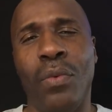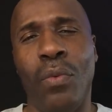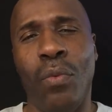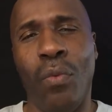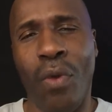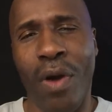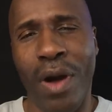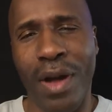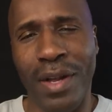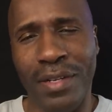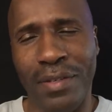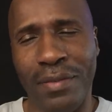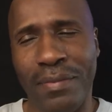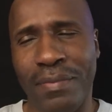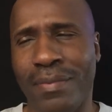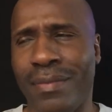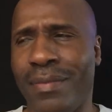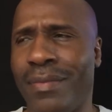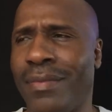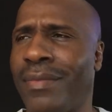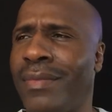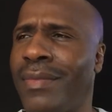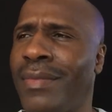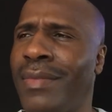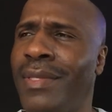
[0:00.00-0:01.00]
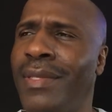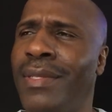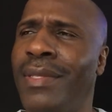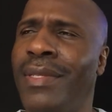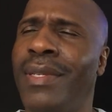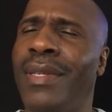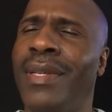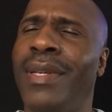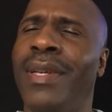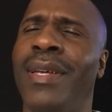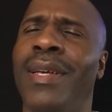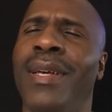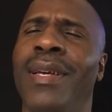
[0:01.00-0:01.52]
One,
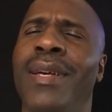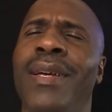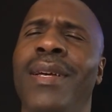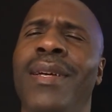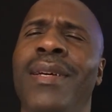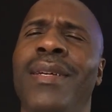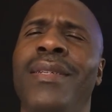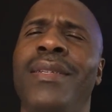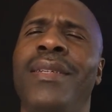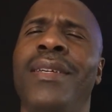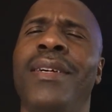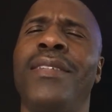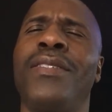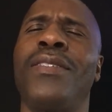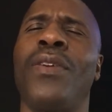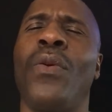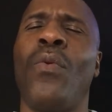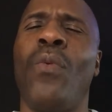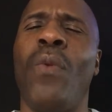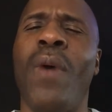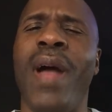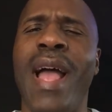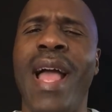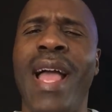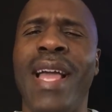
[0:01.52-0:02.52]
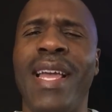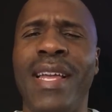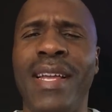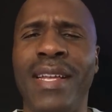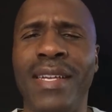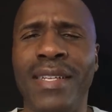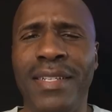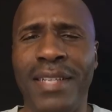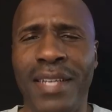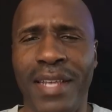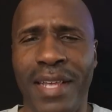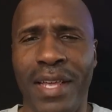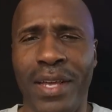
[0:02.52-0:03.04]
does a
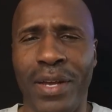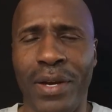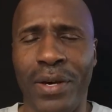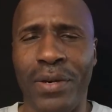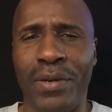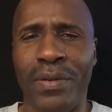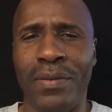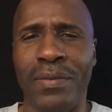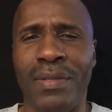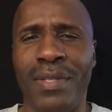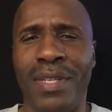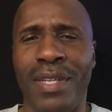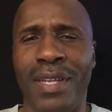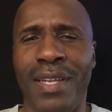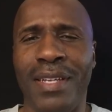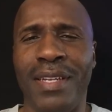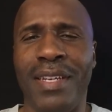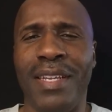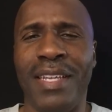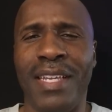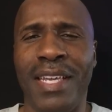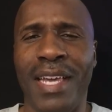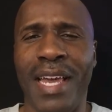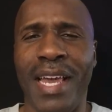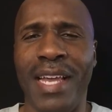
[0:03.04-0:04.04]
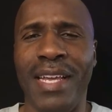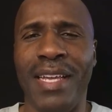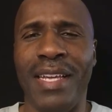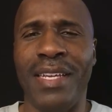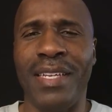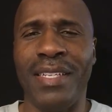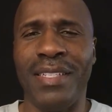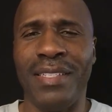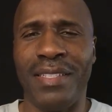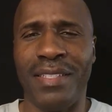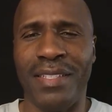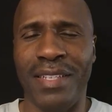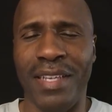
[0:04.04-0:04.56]
wagging tail indicate
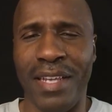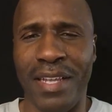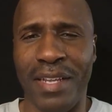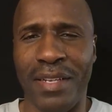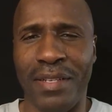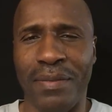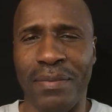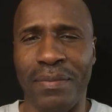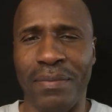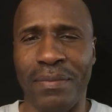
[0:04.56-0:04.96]
consent?